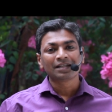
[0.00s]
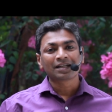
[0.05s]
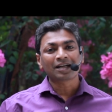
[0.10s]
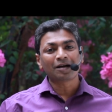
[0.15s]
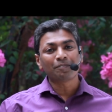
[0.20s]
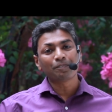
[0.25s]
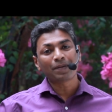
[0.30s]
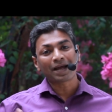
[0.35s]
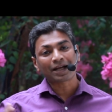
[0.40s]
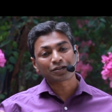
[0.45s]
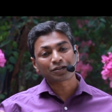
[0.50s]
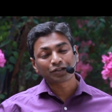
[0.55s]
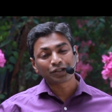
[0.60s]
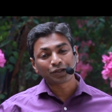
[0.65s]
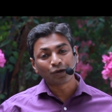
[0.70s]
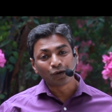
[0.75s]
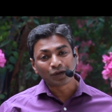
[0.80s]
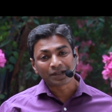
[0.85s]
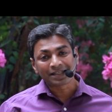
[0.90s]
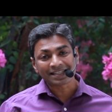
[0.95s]
Come back to the
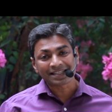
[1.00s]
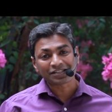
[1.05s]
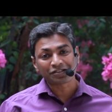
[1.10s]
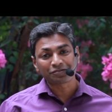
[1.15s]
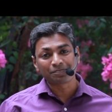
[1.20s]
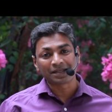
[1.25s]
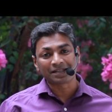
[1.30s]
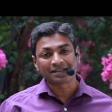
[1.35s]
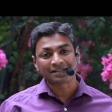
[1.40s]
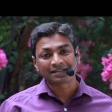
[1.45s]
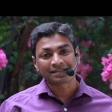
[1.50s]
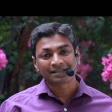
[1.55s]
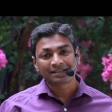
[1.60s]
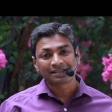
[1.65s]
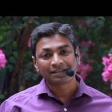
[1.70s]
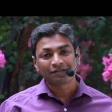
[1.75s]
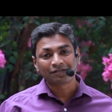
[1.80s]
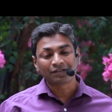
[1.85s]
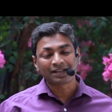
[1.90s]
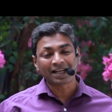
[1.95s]
Old Testament.
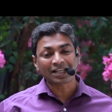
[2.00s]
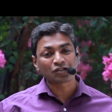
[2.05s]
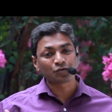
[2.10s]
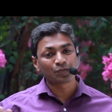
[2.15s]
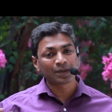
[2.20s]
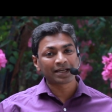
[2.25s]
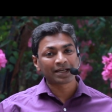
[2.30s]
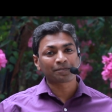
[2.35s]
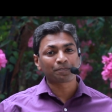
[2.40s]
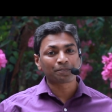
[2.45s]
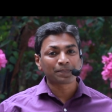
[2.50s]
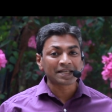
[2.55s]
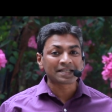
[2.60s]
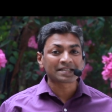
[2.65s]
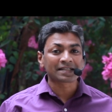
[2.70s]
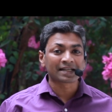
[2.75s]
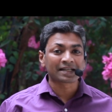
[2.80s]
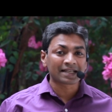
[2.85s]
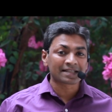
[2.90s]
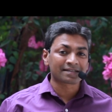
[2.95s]
That's where
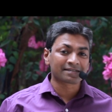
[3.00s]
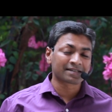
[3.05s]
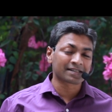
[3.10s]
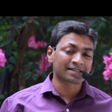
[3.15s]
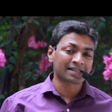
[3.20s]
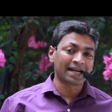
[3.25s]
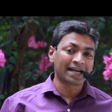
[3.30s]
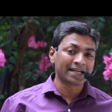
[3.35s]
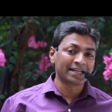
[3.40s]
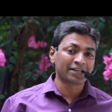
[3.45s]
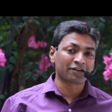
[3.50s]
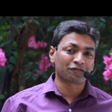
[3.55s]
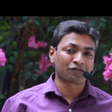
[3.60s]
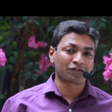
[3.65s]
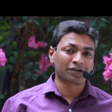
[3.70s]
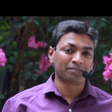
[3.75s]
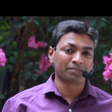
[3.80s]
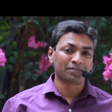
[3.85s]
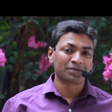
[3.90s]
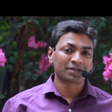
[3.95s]
Peter gets this idea
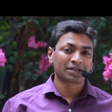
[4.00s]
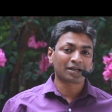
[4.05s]
from.